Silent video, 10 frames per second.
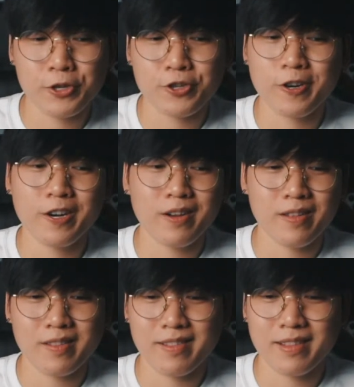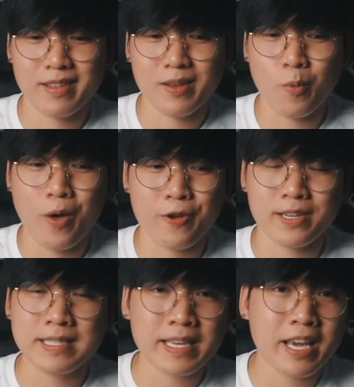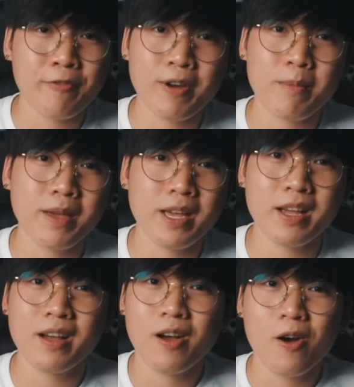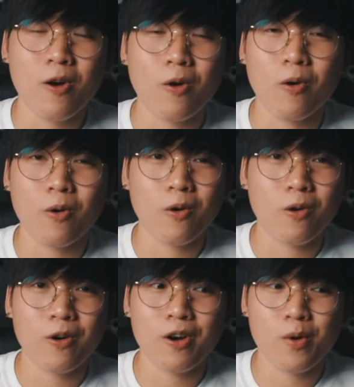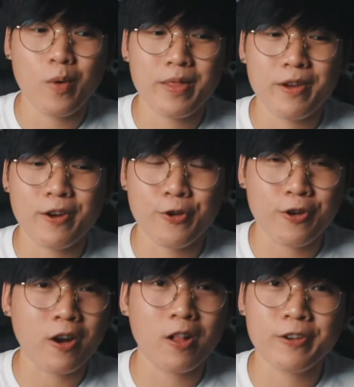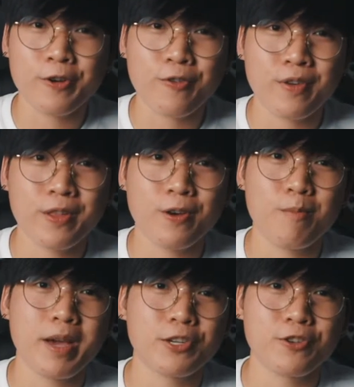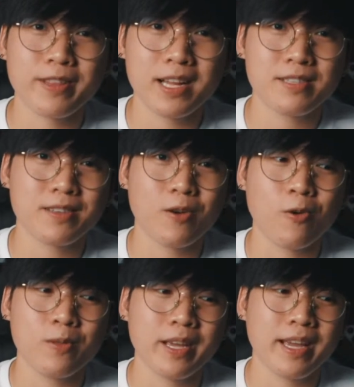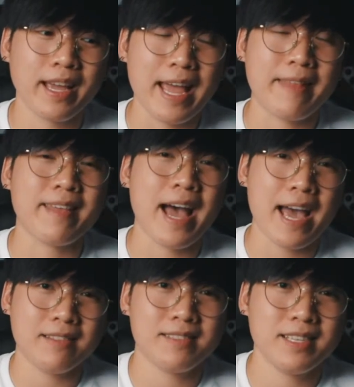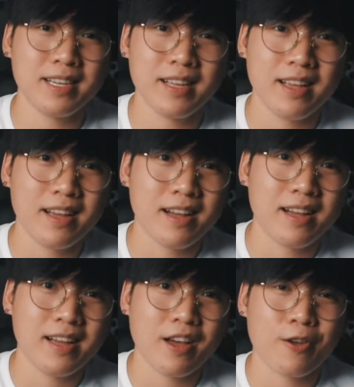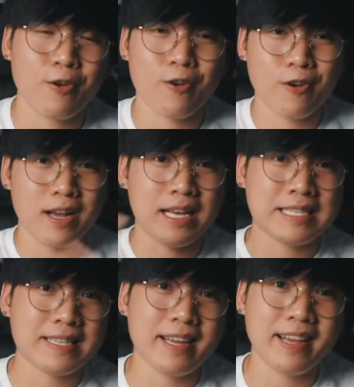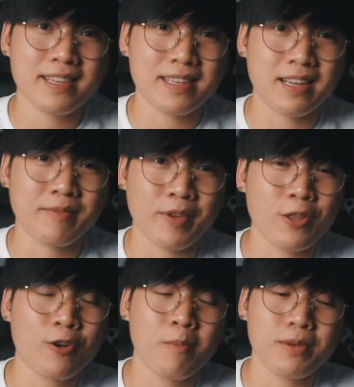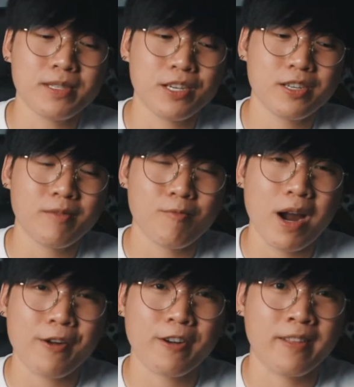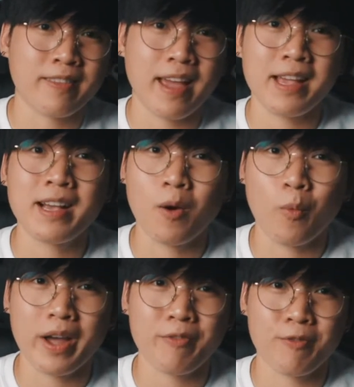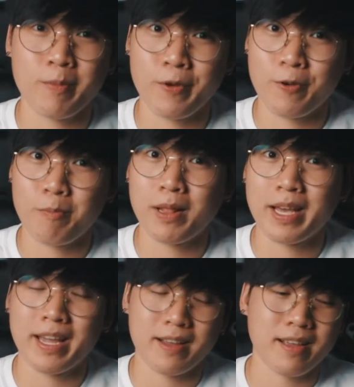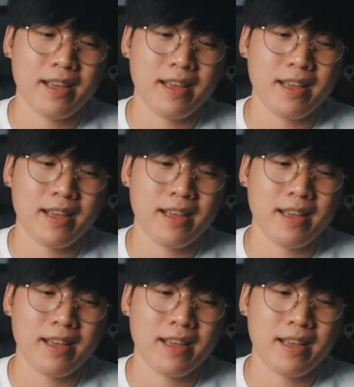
sure, whether it's keyframing or whether you're coloring your video, make sure that's only enhancing your aesthetics and video composition rather than taking away from your playing.